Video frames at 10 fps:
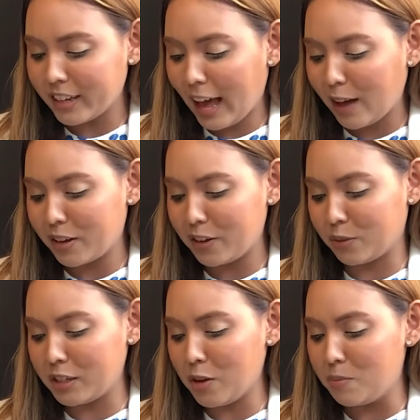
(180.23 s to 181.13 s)
and how can
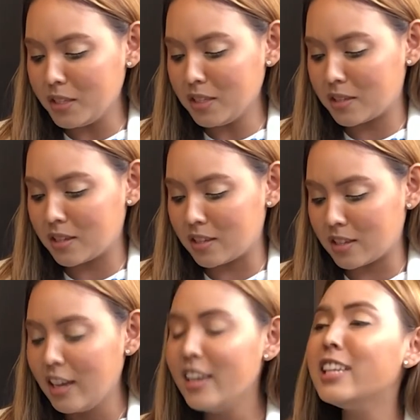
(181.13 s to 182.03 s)
retail businesses
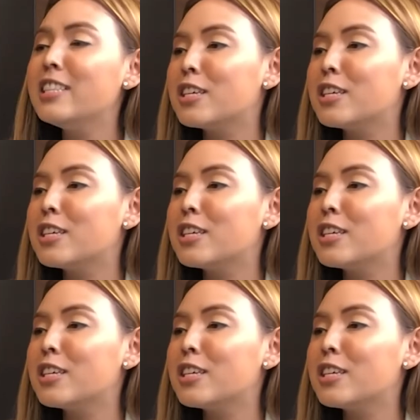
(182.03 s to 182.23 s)
in